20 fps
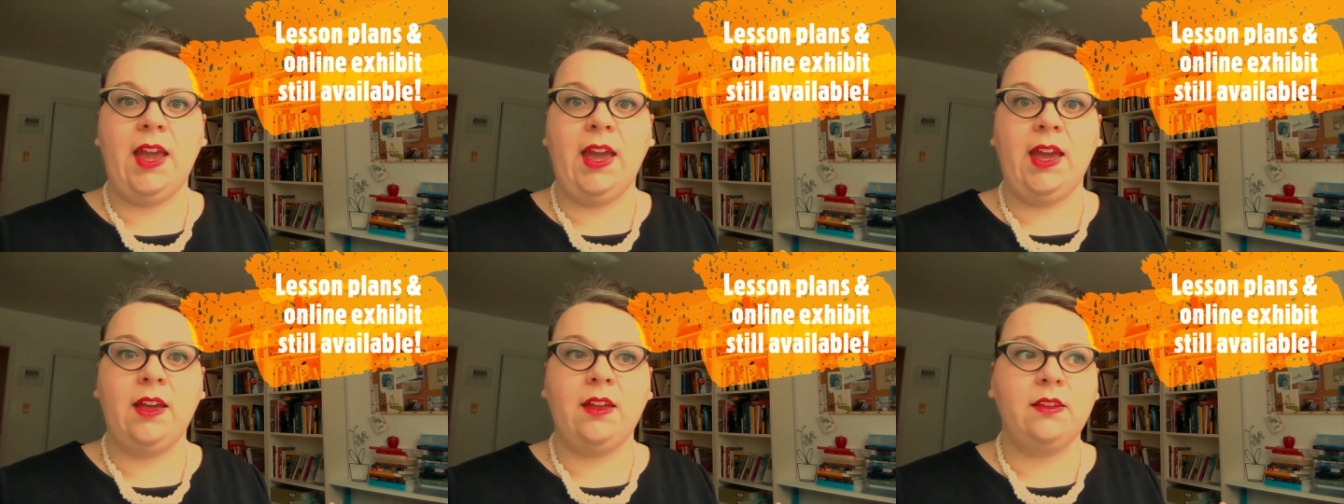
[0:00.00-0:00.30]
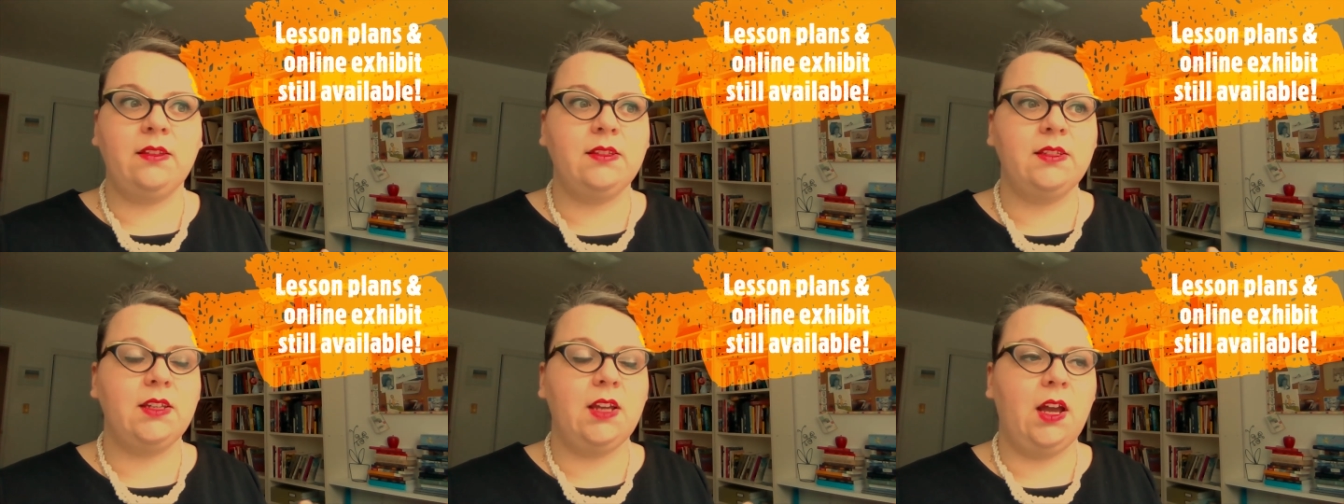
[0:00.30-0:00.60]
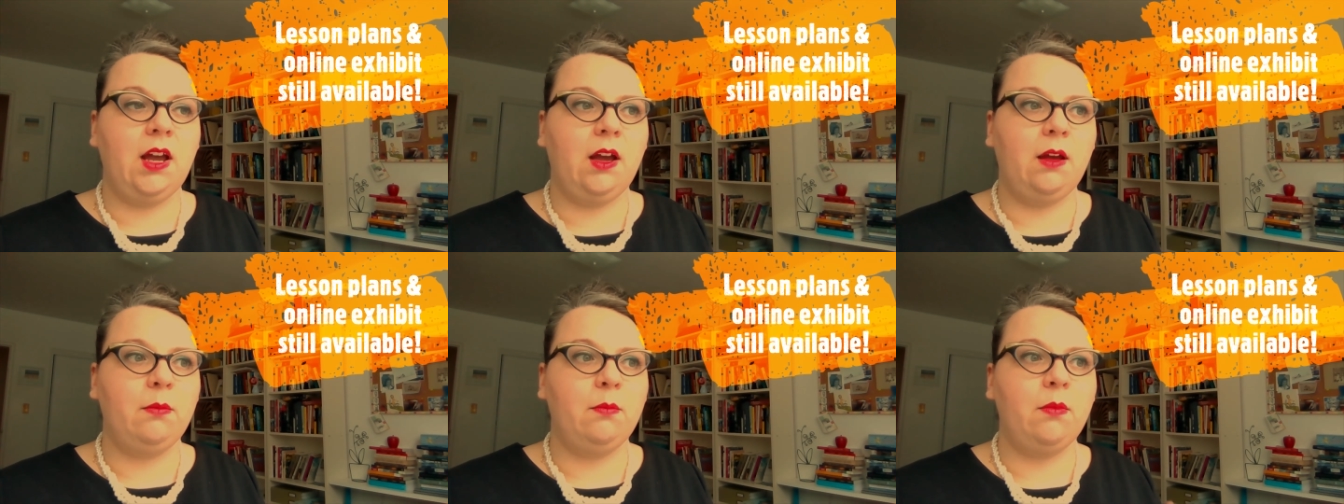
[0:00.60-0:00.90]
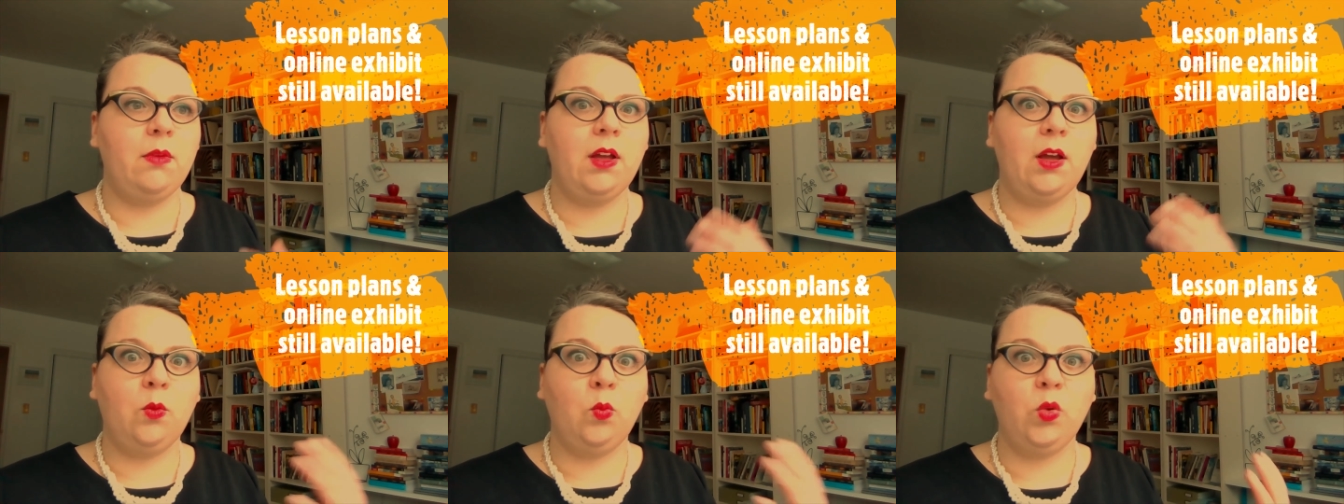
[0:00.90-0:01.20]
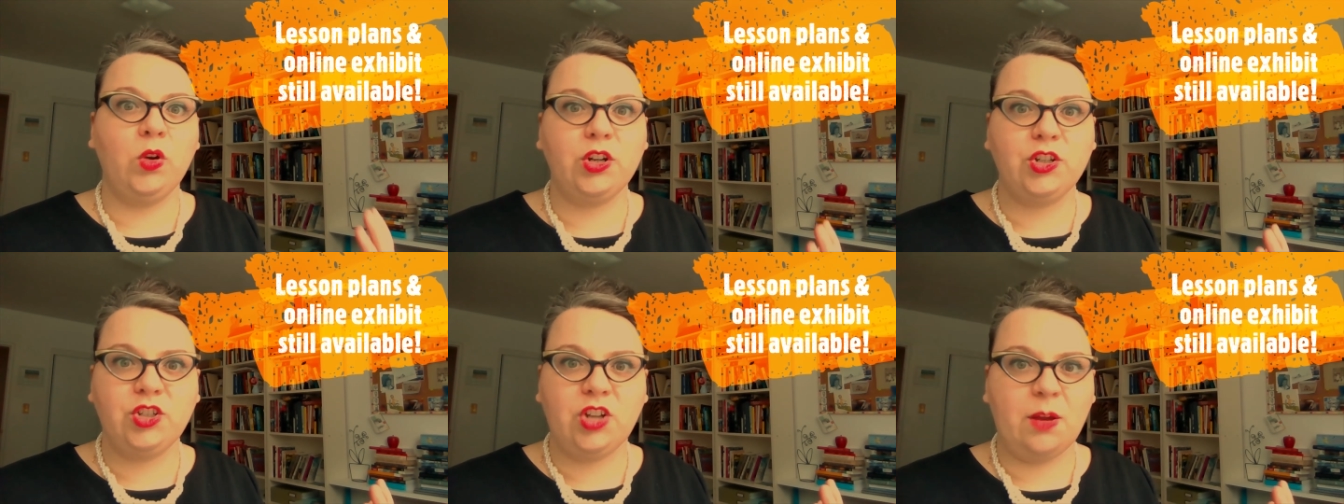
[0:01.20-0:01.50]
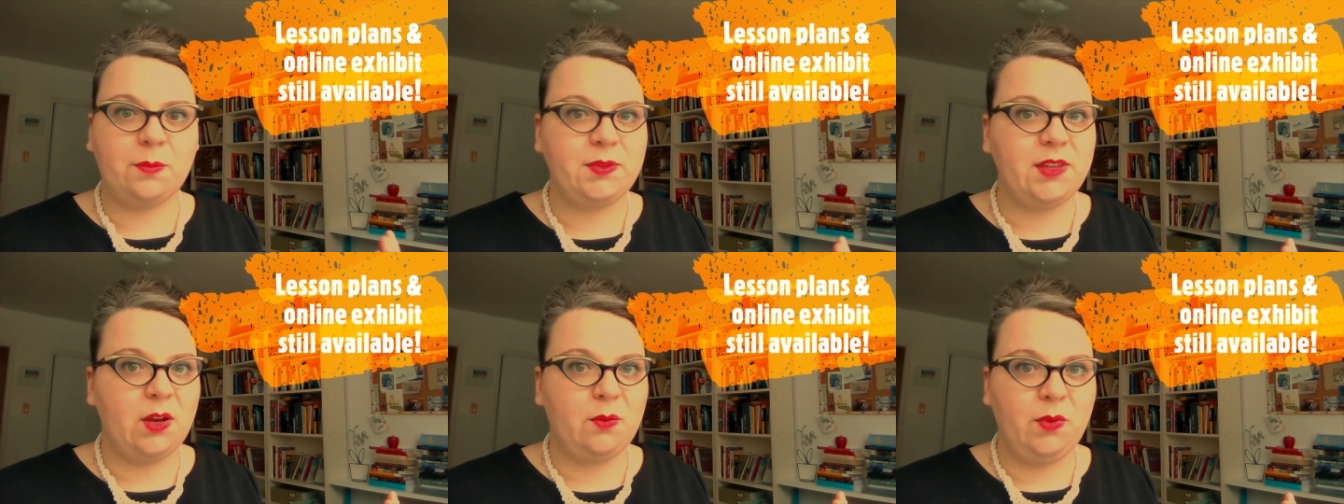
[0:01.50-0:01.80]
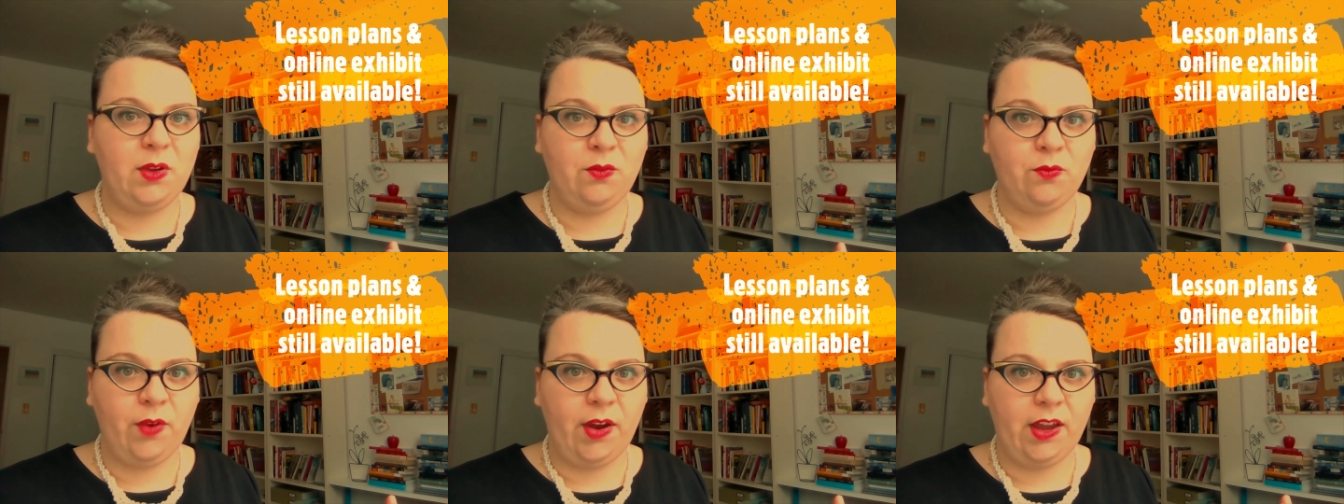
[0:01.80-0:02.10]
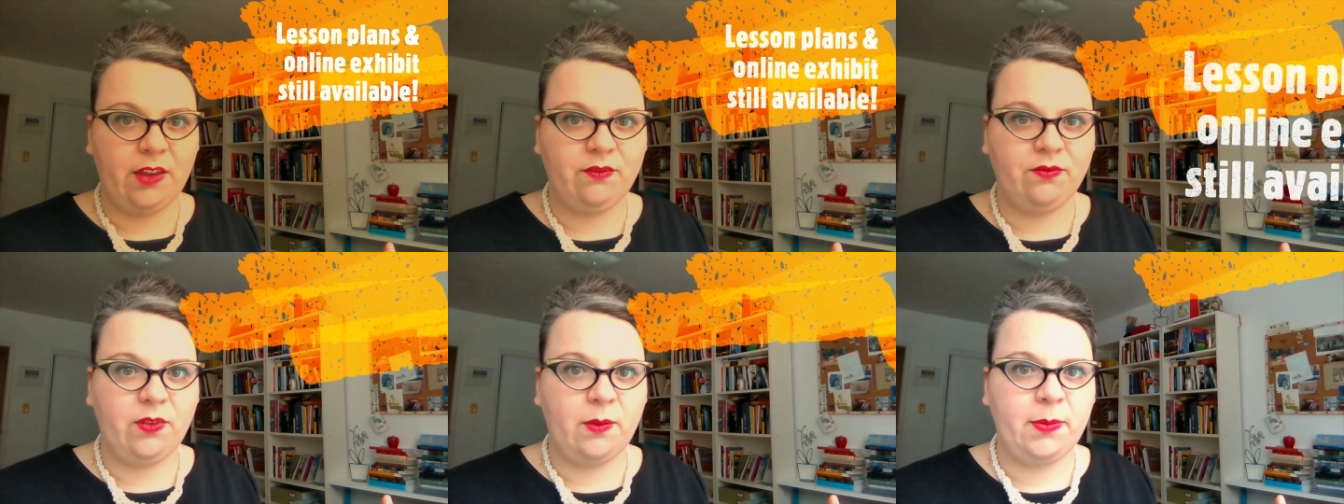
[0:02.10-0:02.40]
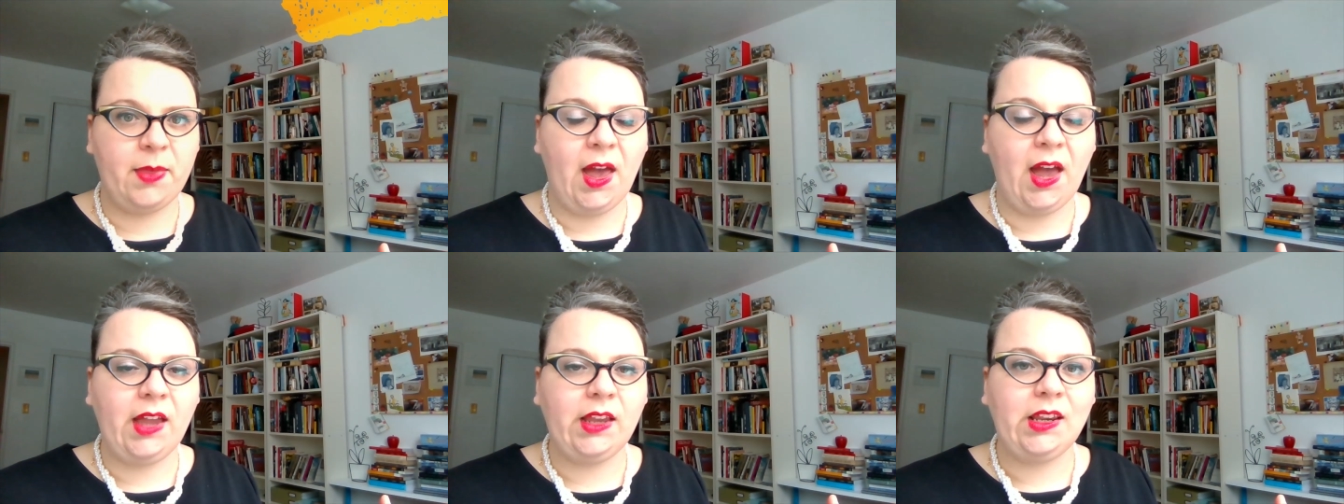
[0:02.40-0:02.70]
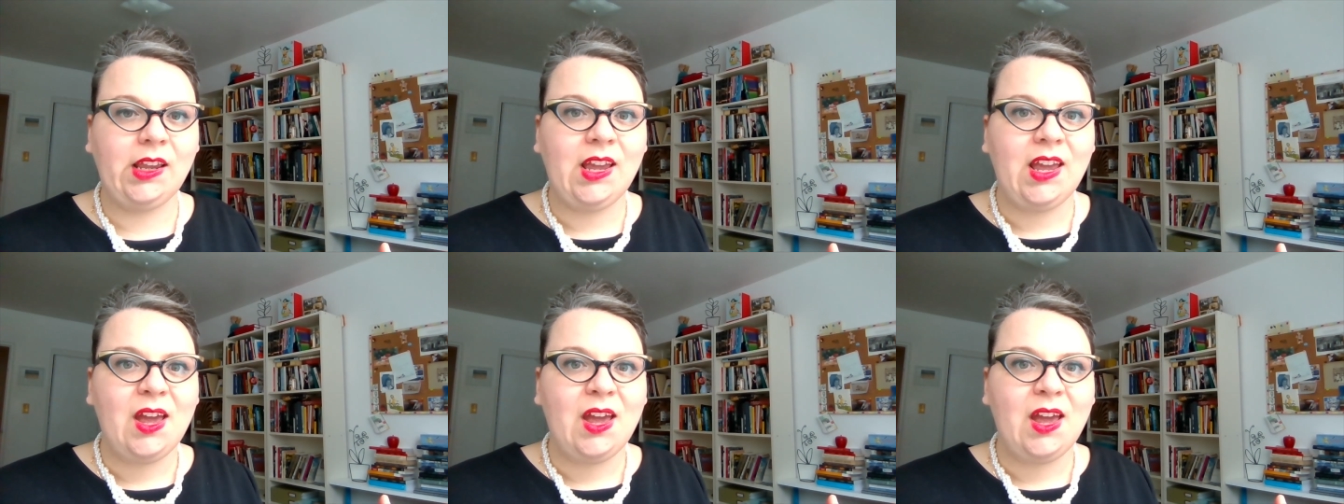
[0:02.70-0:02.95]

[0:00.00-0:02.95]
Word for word: and um, workshops that we ran from that,